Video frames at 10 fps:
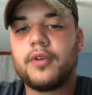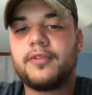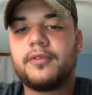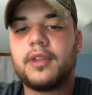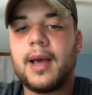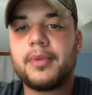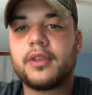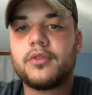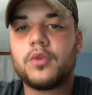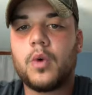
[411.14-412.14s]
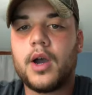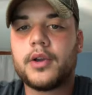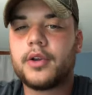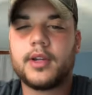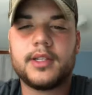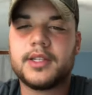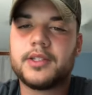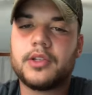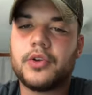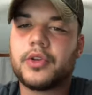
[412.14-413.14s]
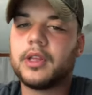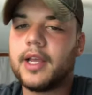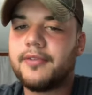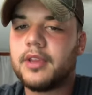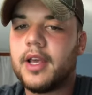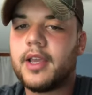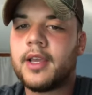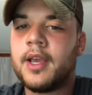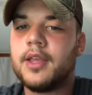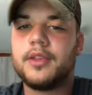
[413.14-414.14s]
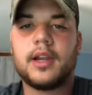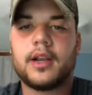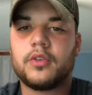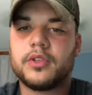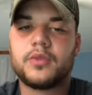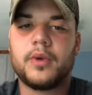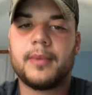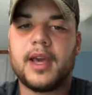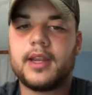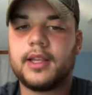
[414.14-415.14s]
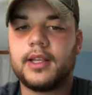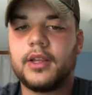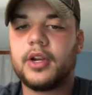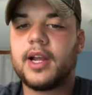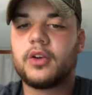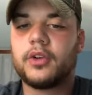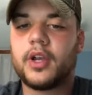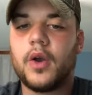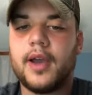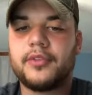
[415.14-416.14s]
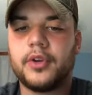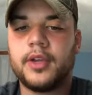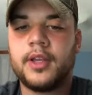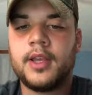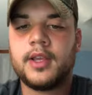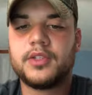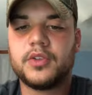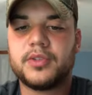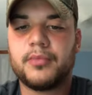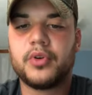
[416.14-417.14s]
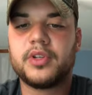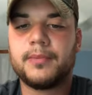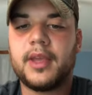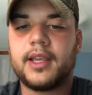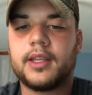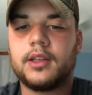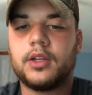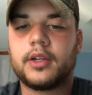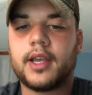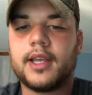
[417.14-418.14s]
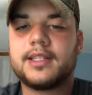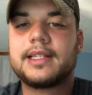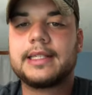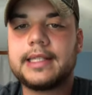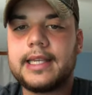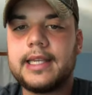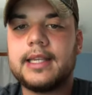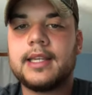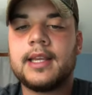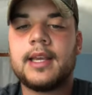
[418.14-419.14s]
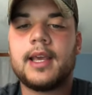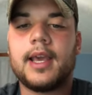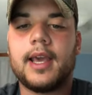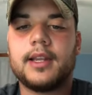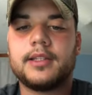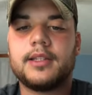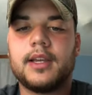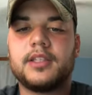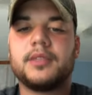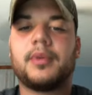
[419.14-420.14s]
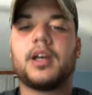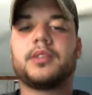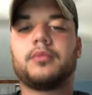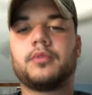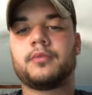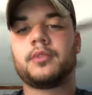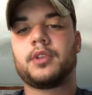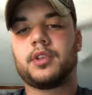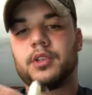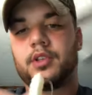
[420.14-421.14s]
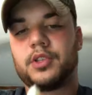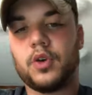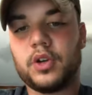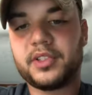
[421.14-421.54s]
flopping through the water and it doesn't look lifelike they're not going to swim at it and they're not going to go after it so it's important to make it look as clean and as nice as possible so